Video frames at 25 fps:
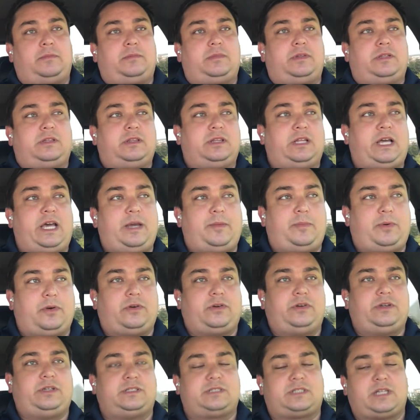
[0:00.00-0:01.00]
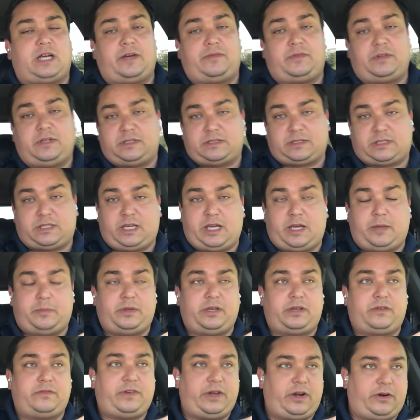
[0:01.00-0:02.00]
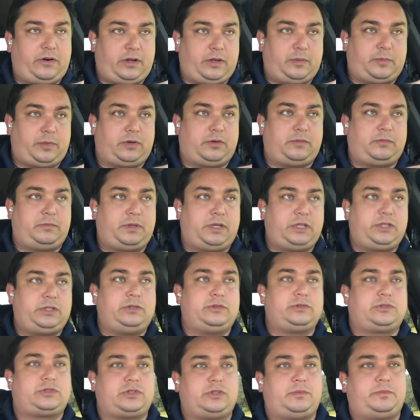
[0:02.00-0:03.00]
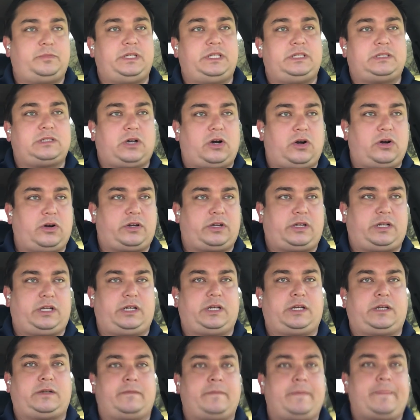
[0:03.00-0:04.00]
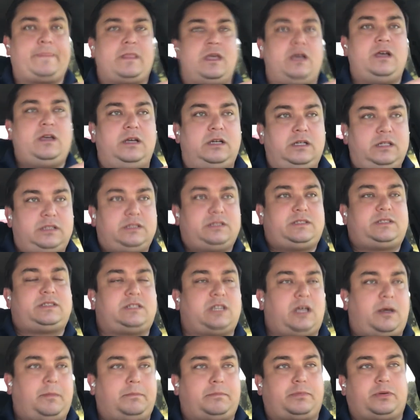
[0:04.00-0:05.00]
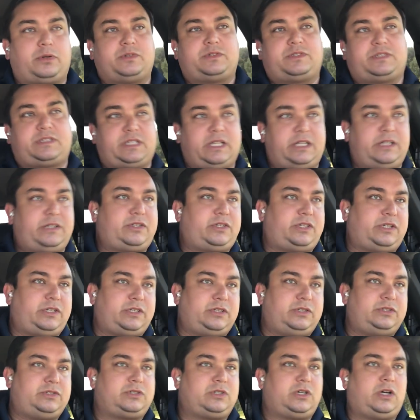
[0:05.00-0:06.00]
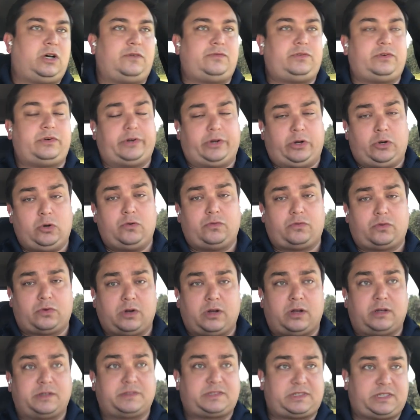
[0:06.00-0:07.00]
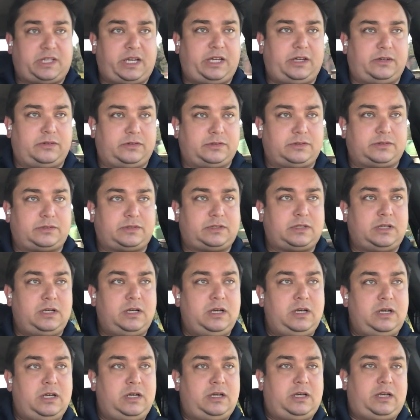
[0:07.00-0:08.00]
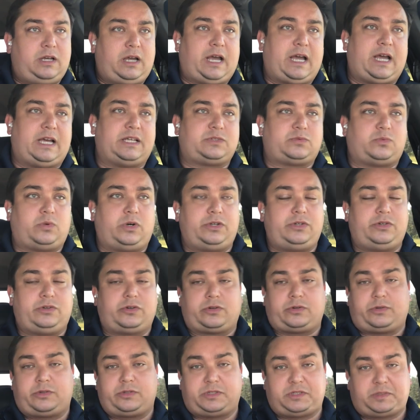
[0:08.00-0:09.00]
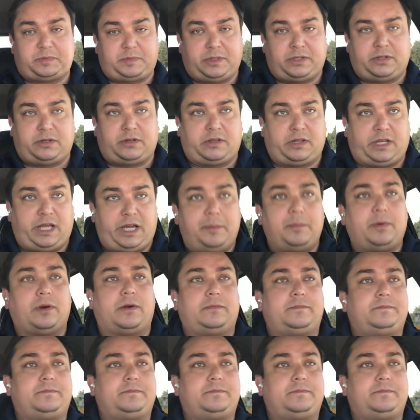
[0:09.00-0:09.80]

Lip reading: Labor is obviously a big variable, but you should be targeting some percentage of your overall sales as what you're going to spend on labor.